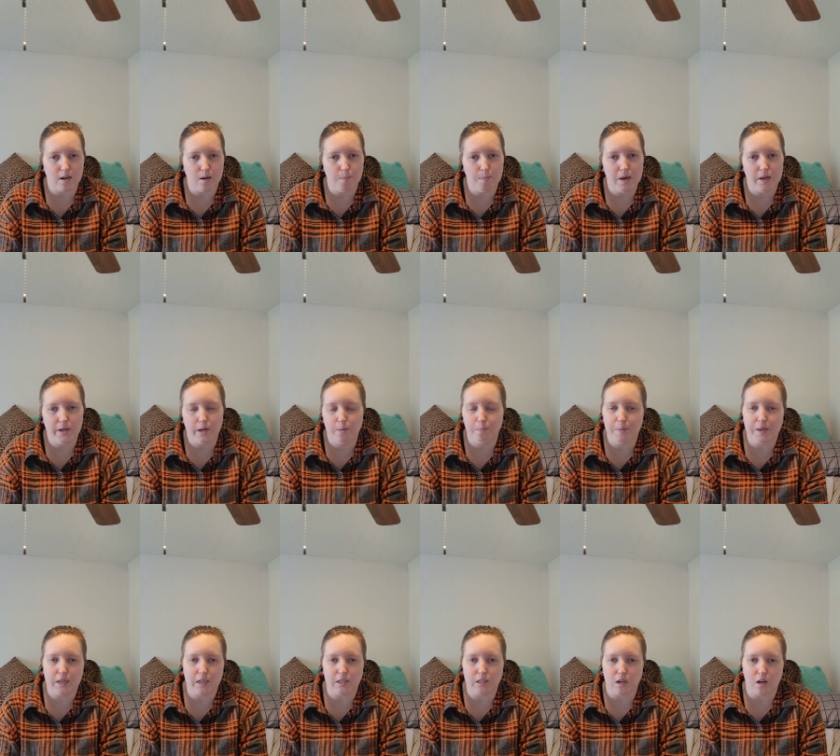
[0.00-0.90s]
about it
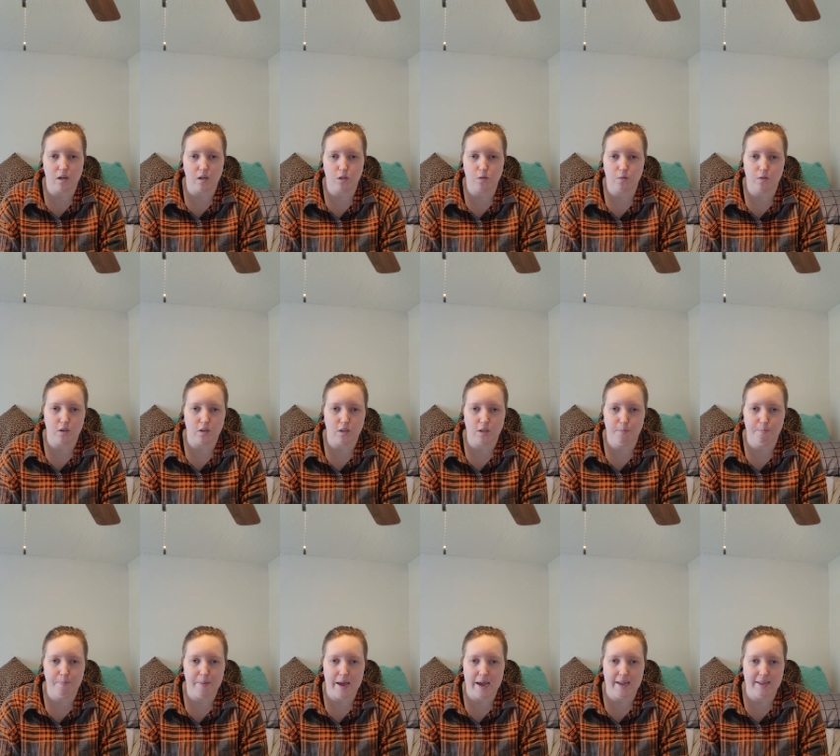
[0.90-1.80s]
because ours were just
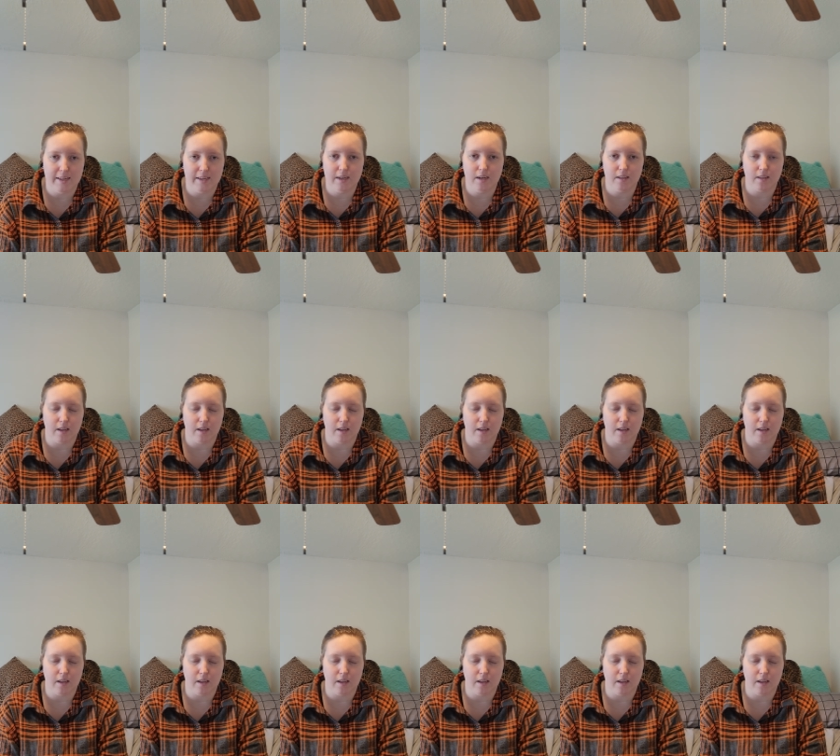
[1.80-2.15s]
bad.